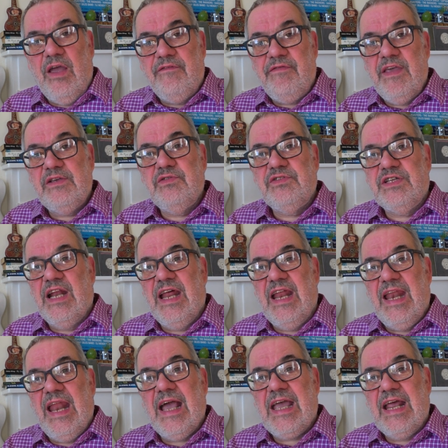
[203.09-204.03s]
if this was
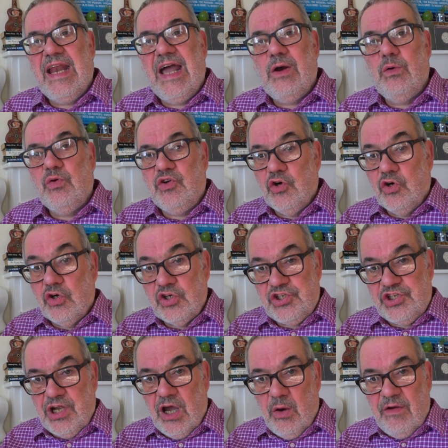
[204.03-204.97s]
like an outdoor
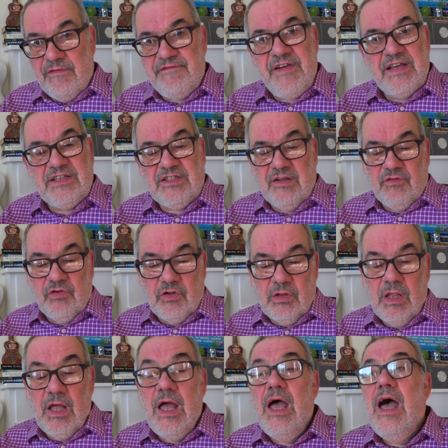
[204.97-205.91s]
show, a festival,